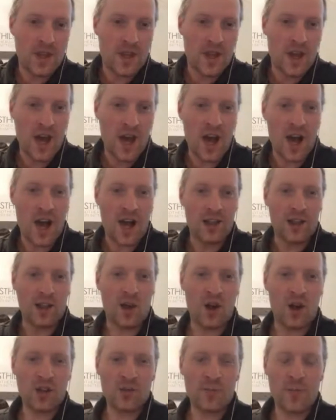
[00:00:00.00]

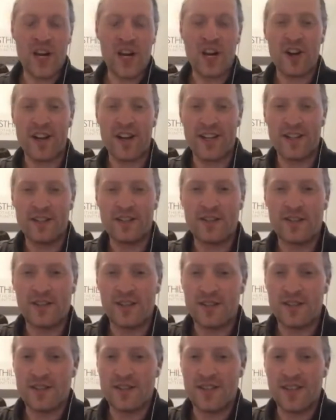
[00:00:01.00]
long periods
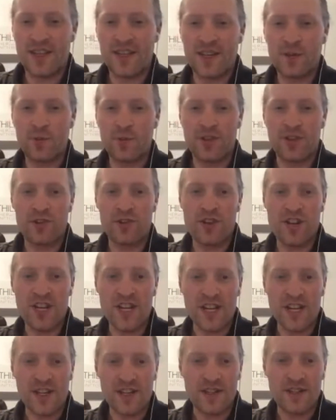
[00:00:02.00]
sitting with your
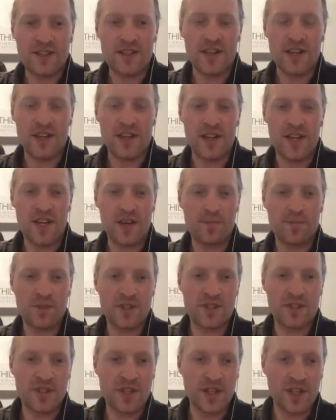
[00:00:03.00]
knees and
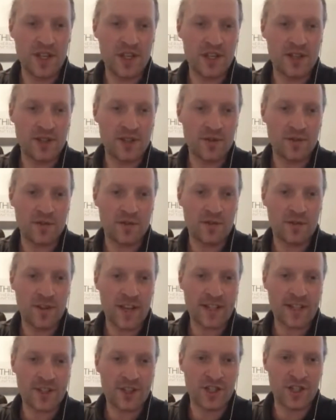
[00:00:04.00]
hips into
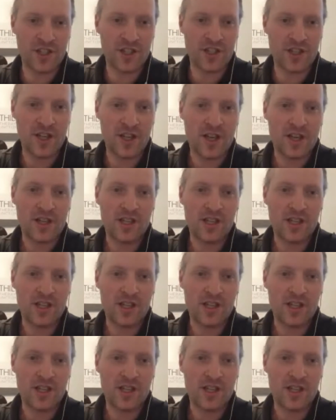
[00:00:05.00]
flexion